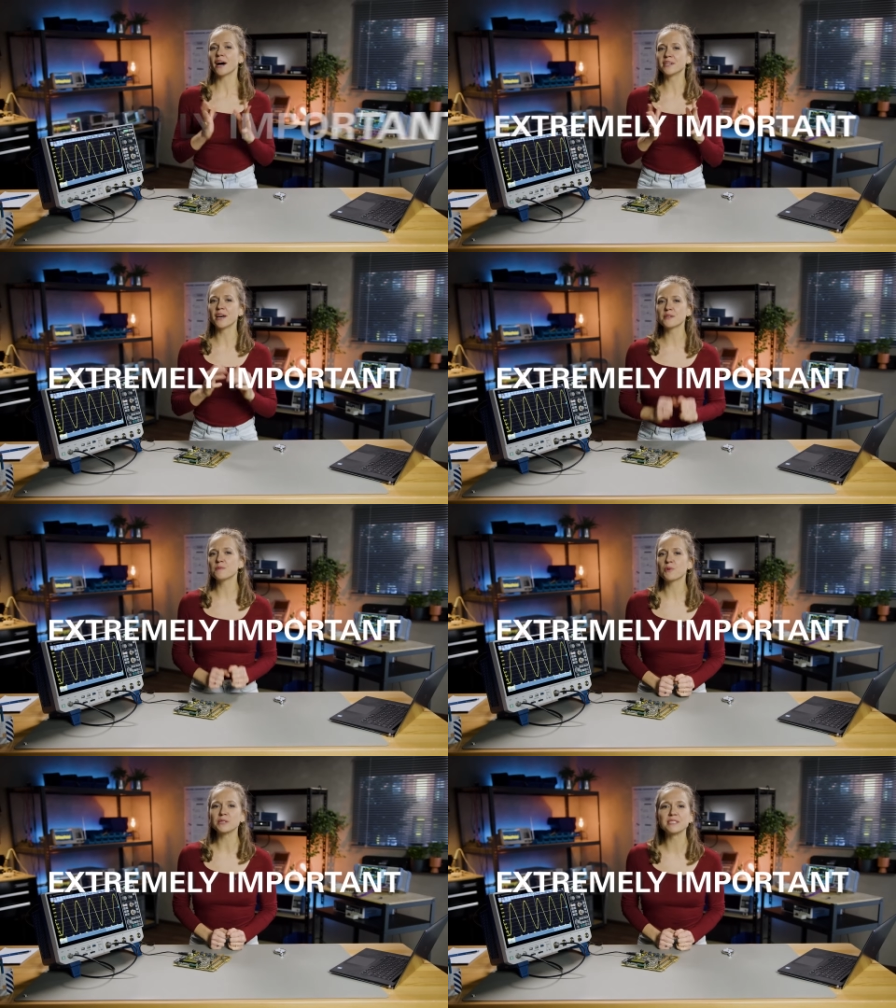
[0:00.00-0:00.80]
Another
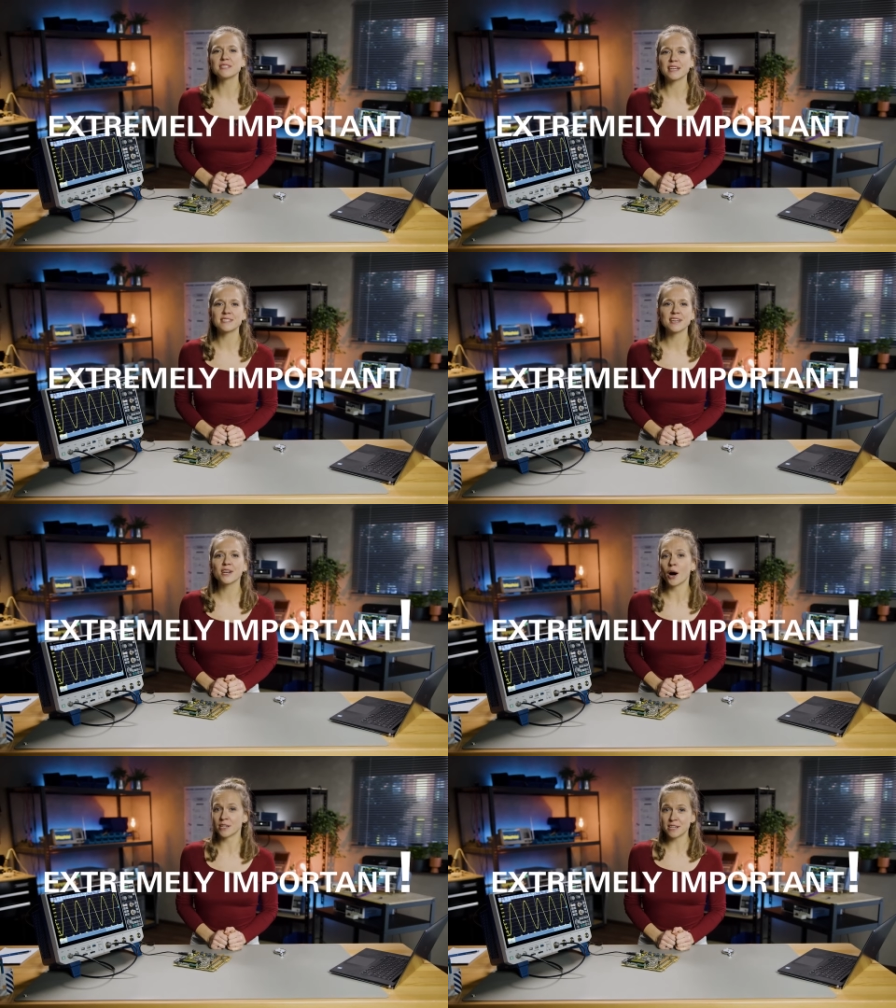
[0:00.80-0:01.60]
important setting
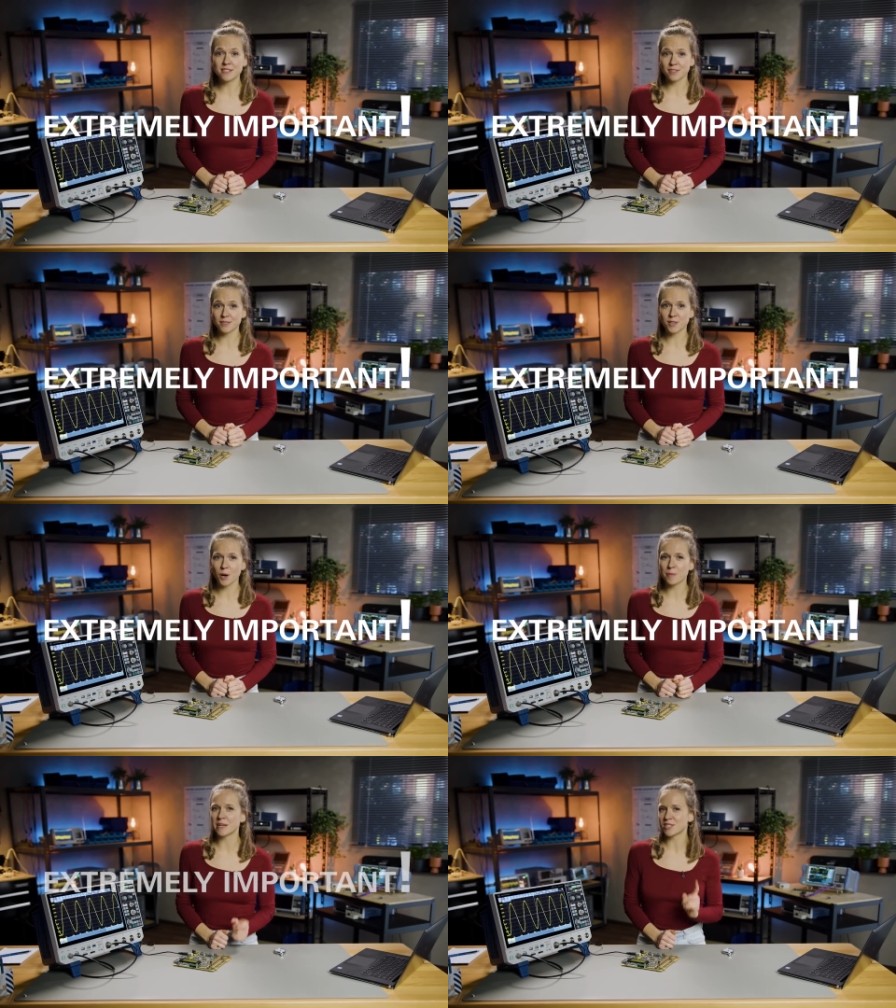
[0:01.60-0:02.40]
on an
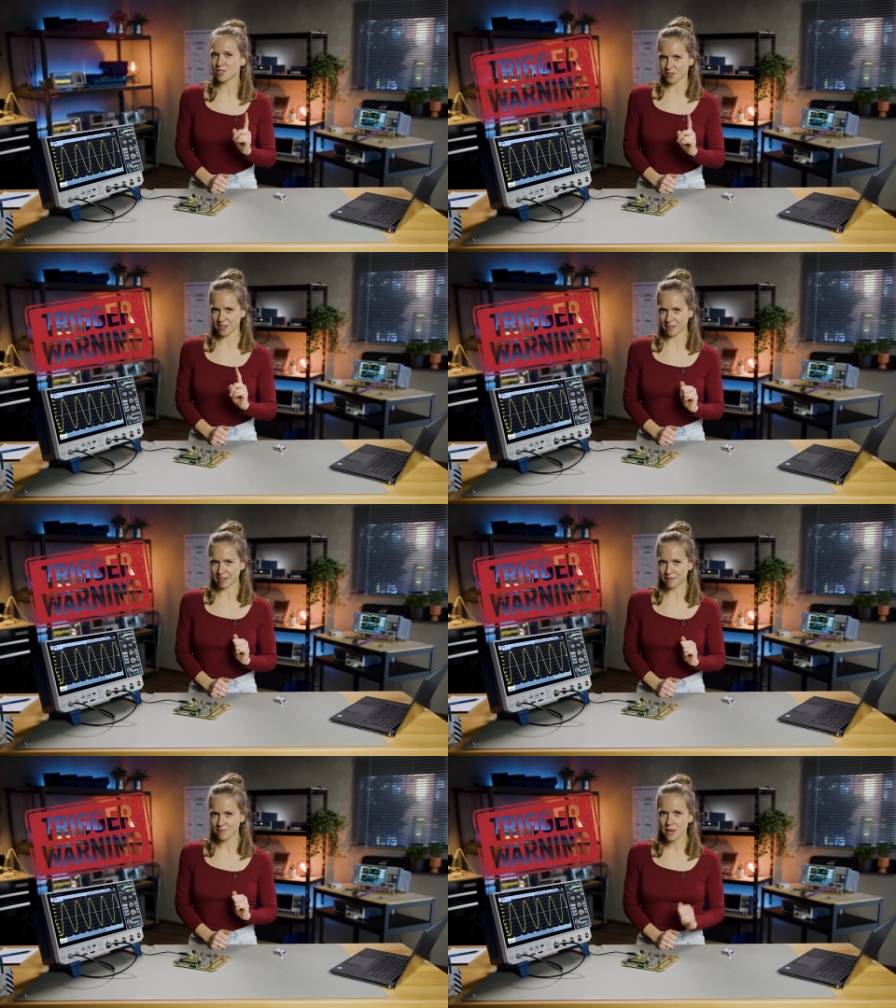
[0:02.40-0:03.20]
oscilloscope is
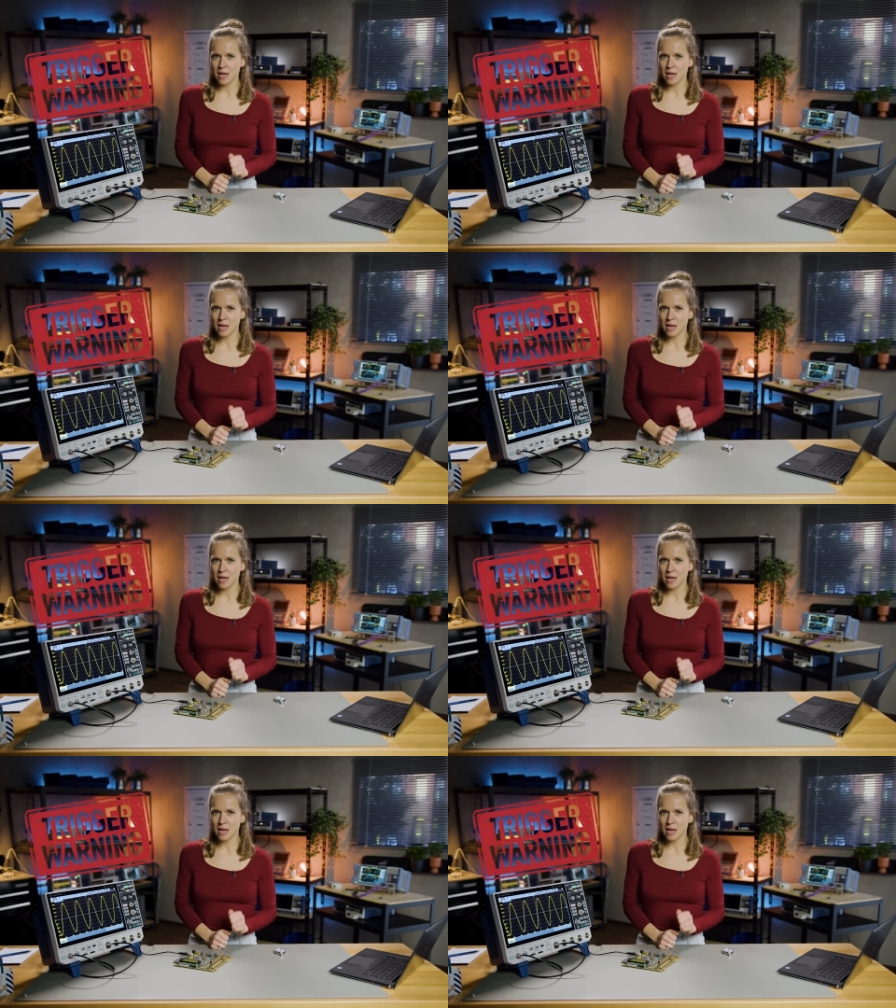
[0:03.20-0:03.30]
triggering.